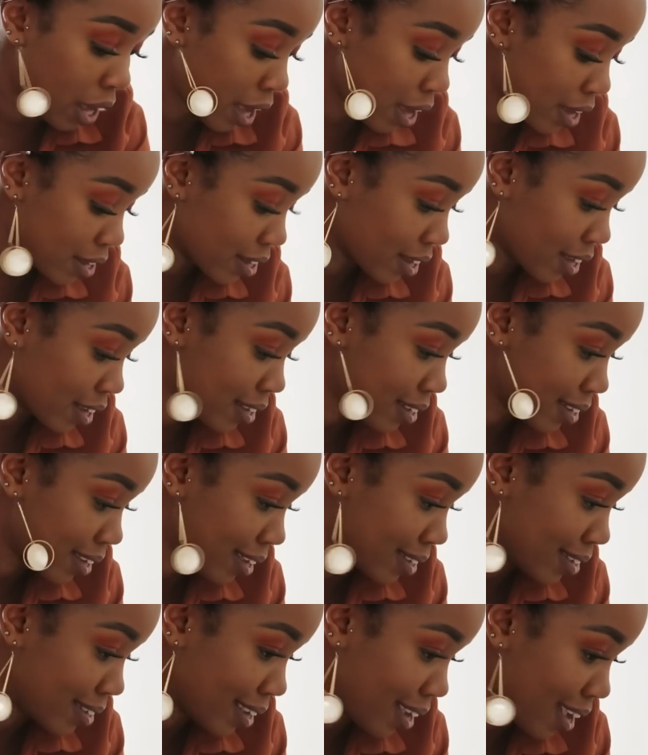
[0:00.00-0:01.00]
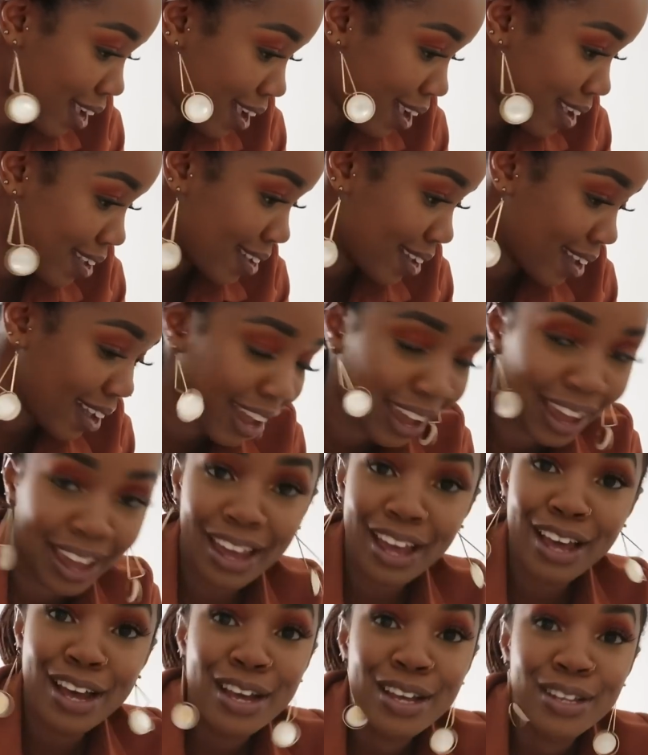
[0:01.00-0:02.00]

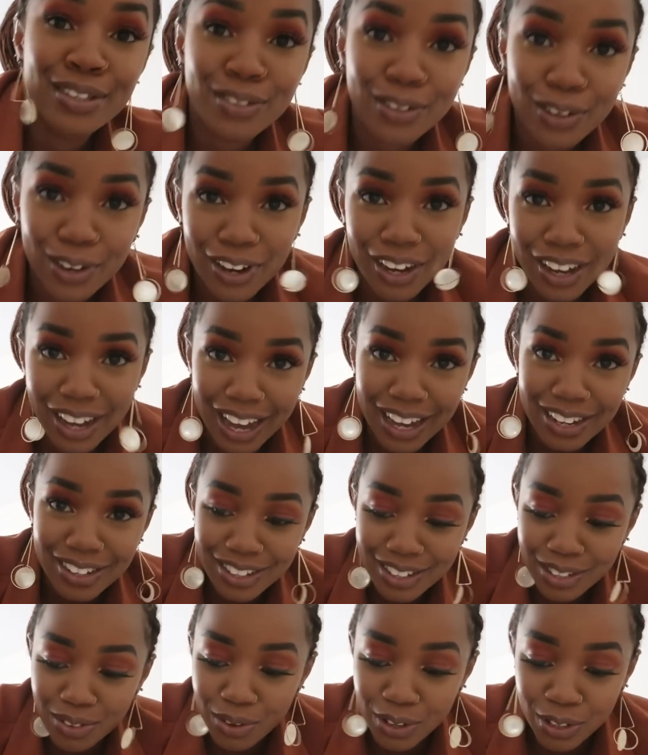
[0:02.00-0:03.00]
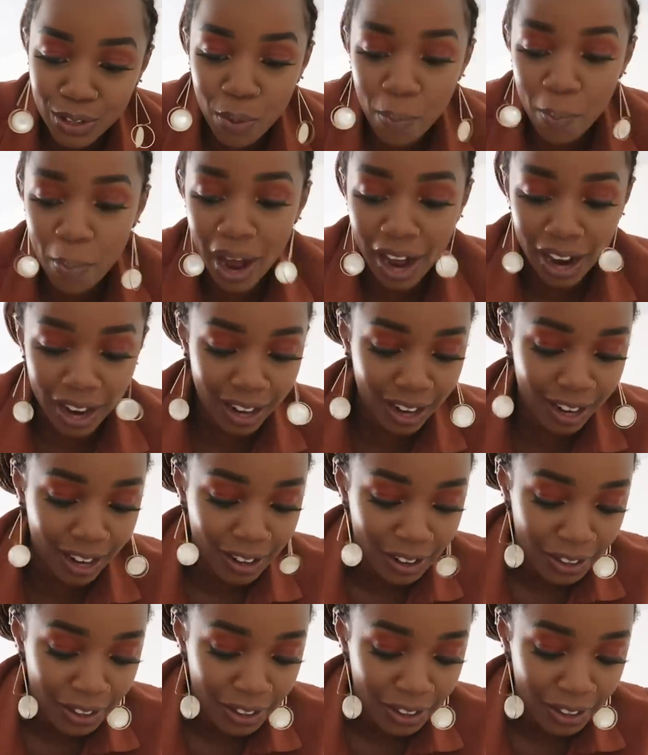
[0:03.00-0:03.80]
I just want to pack